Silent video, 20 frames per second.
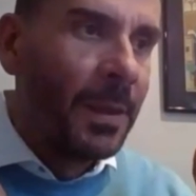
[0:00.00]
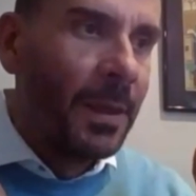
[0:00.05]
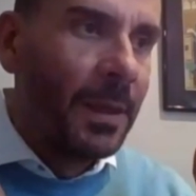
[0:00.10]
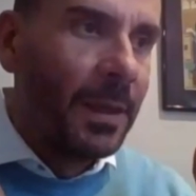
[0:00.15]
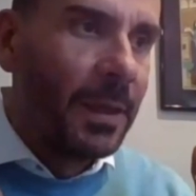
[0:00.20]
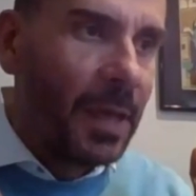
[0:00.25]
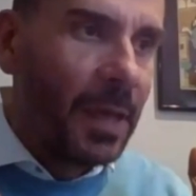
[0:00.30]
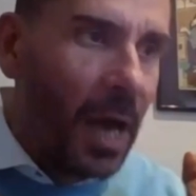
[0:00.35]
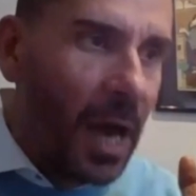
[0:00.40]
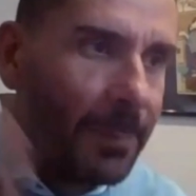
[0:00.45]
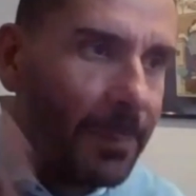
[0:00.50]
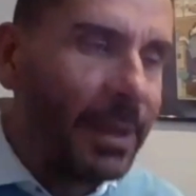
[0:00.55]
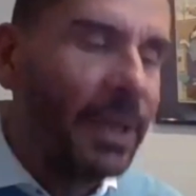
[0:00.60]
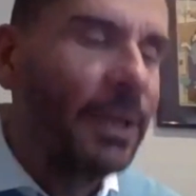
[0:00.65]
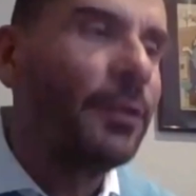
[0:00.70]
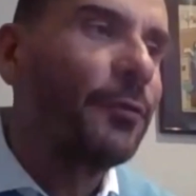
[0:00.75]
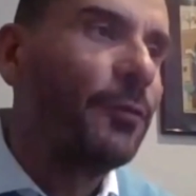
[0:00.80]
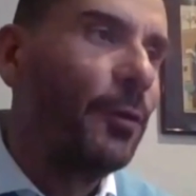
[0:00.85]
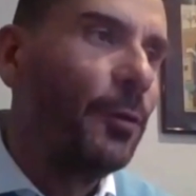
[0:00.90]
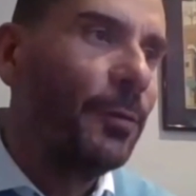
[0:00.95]
coming
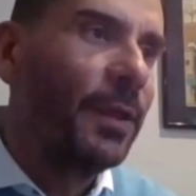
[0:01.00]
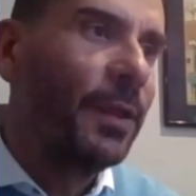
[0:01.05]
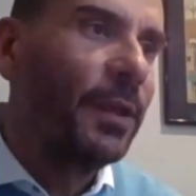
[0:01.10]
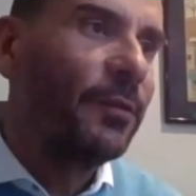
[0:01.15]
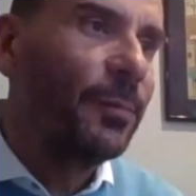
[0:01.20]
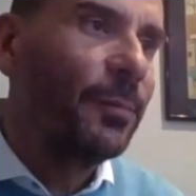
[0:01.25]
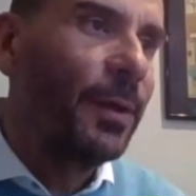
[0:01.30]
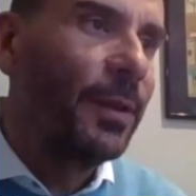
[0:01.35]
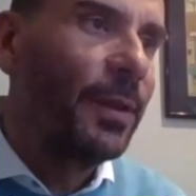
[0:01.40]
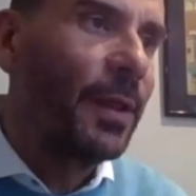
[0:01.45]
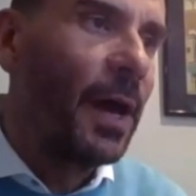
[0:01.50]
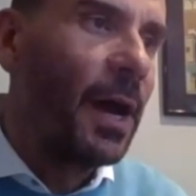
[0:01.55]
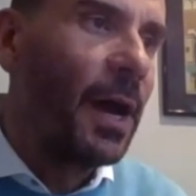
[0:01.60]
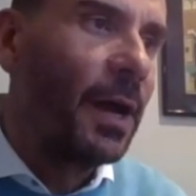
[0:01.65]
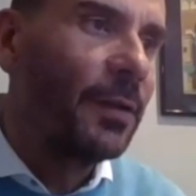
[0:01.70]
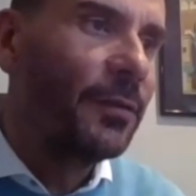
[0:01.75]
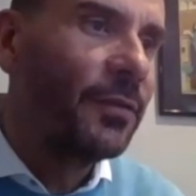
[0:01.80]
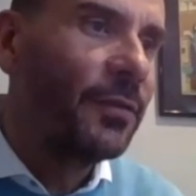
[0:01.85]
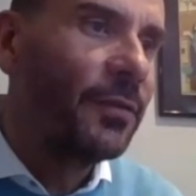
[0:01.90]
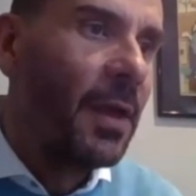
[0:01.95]
through this with
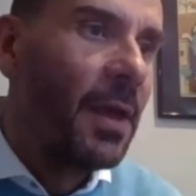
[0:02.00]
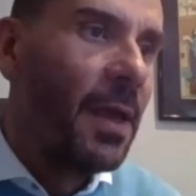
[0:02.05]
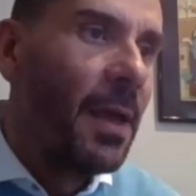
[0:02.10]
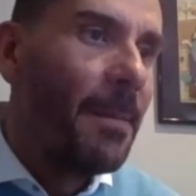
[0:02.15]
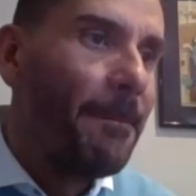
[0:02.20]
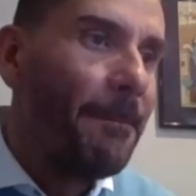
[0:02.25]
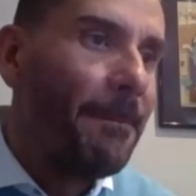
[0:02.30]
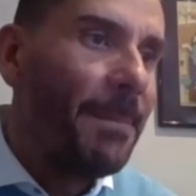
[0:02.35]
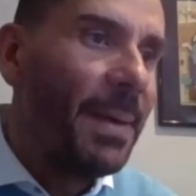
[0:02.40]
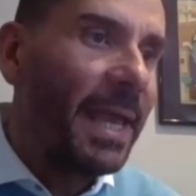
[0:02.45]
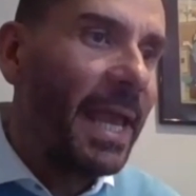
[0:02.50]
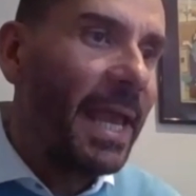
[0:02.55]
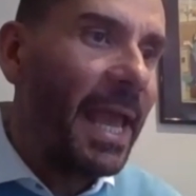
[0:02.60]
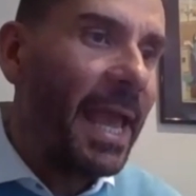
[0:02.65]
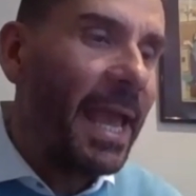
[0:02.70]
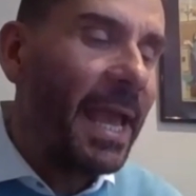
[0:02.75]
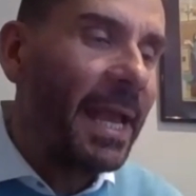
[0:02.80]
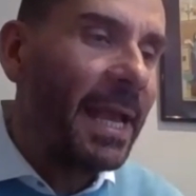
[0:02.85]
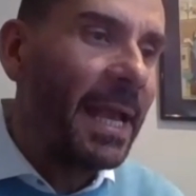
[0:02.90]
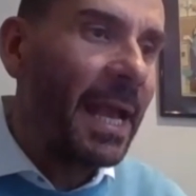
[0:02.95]
us,
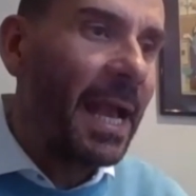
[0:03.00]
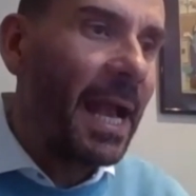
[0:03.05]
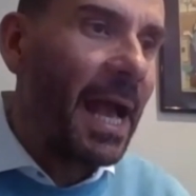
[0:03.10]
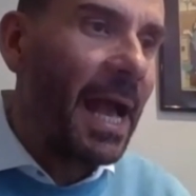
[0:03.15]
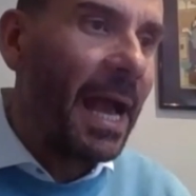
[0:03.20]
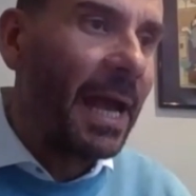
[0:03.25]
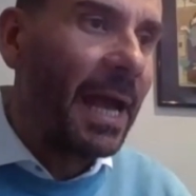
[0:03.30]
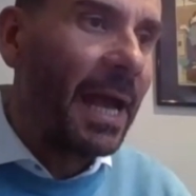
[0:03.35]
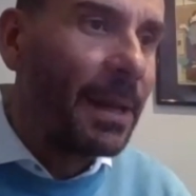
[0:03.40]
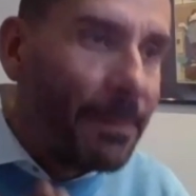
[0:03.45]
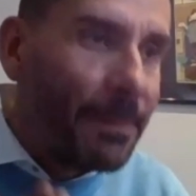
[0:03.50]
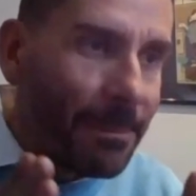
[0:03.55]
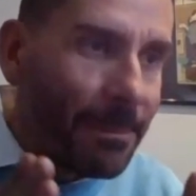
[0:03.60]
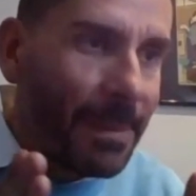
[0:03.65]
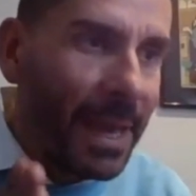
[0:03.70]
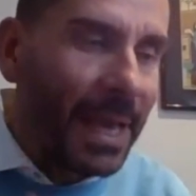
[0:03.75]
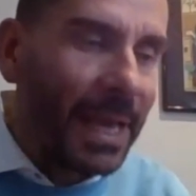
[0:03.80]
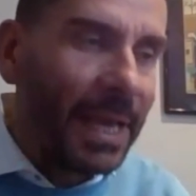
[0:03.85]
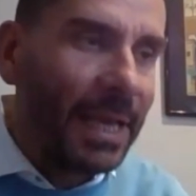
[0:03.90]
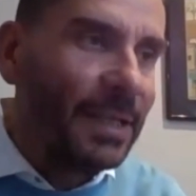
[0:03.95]
being an
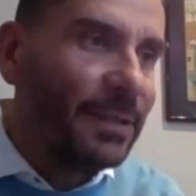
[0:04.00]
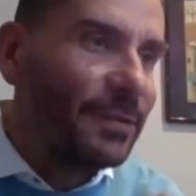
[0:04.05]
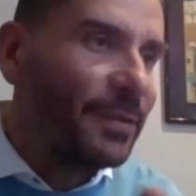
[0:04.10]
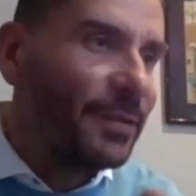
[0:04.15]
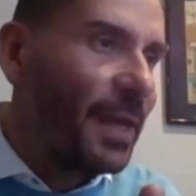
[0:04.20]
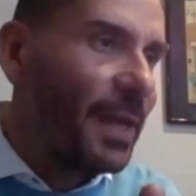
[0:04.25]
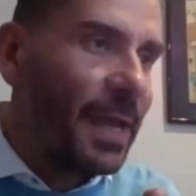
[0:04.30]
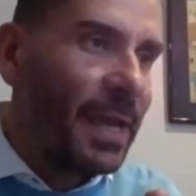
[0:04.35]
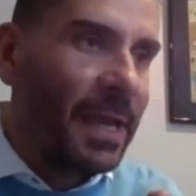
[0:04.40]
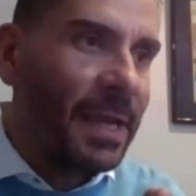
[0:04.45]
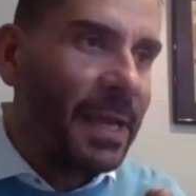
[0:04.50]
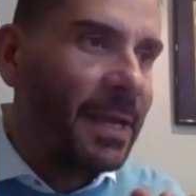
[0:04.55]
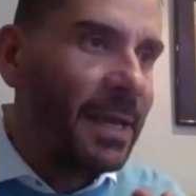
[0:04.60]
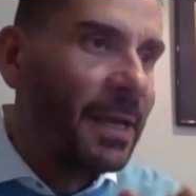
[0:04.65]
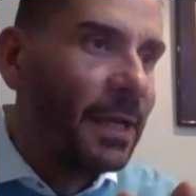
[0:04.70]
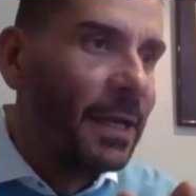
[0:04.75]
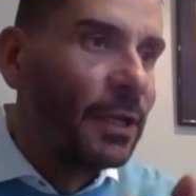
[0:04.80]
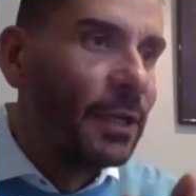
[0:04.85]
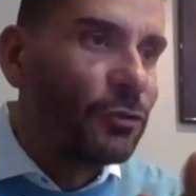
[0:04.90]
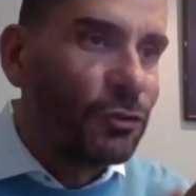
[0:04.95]
amazing
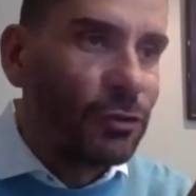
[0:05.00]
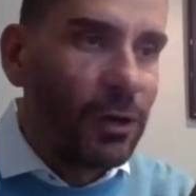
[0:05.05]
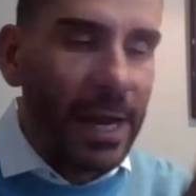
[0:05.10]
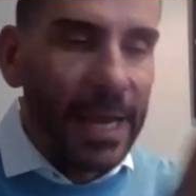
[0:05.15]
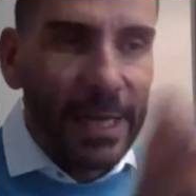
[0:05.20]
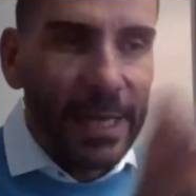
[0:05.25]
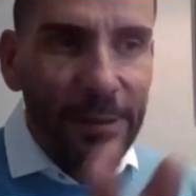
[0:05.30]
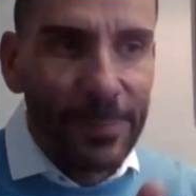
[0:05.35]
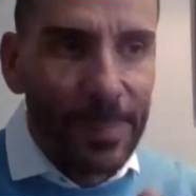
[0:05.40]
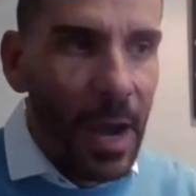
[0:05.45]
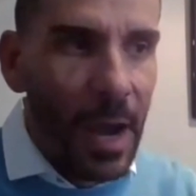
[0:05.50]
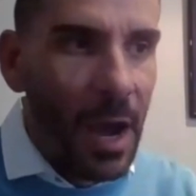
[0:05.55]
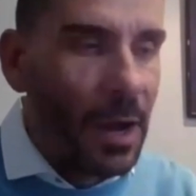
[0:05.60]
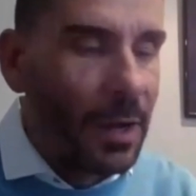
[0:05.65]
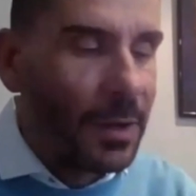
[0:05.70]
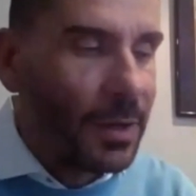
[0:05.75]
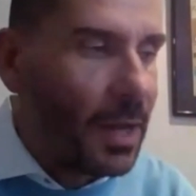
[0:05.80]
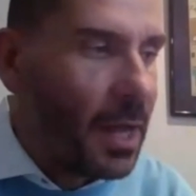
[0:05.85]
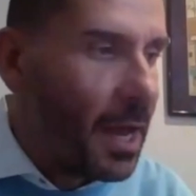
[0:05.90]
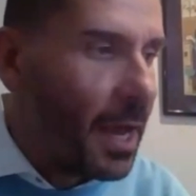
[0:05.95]
trade
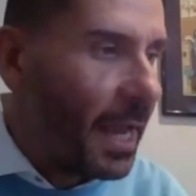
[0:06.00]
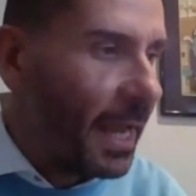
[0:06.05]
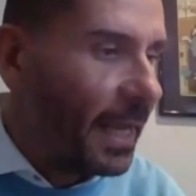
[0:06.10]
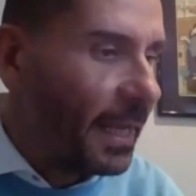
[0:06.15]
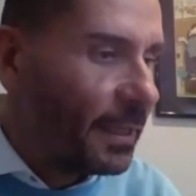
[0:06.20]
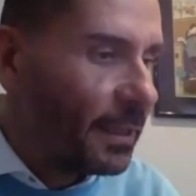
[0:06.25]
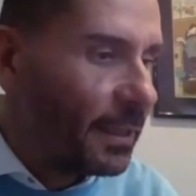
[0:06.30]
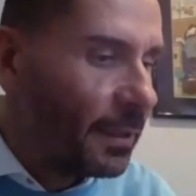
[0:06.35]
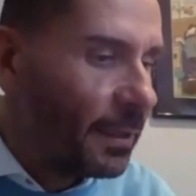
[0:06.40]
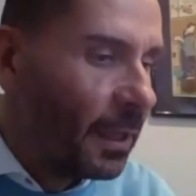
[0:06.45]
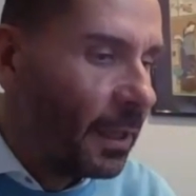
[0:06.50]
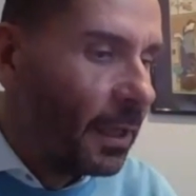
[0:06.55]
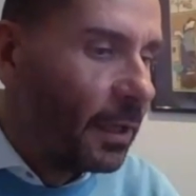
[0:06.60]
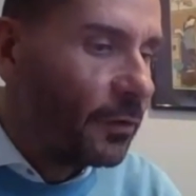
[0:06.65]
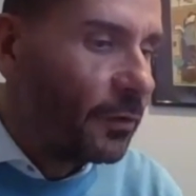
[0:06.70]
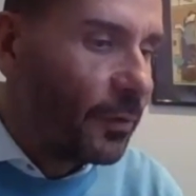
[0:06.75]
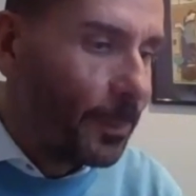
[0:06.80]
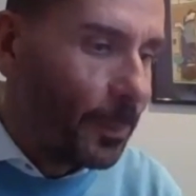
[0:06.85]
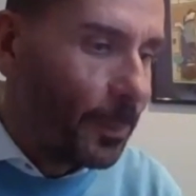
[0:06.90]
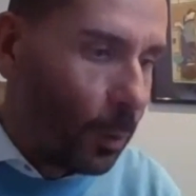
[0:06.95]
partner in
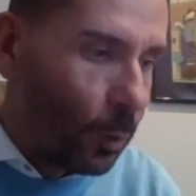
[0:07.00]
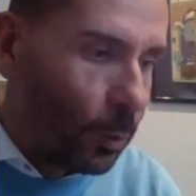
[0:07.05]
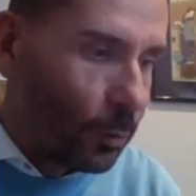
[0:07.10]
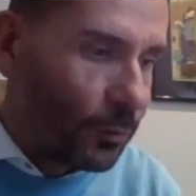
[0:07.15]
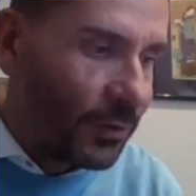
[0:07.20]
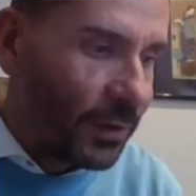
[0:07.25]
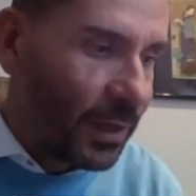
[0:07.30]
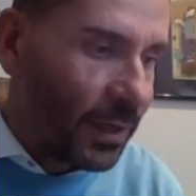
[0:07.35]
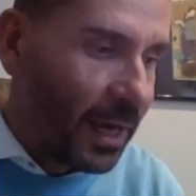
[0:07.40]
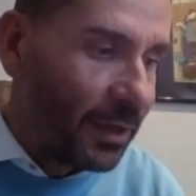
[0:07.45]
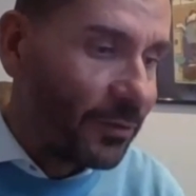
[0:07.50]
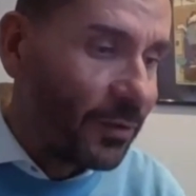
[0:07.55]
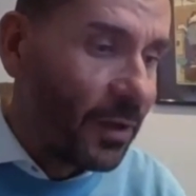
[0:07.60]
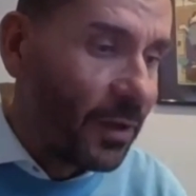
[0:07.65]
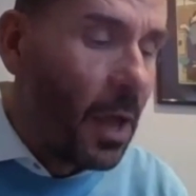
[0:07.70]
supporting us.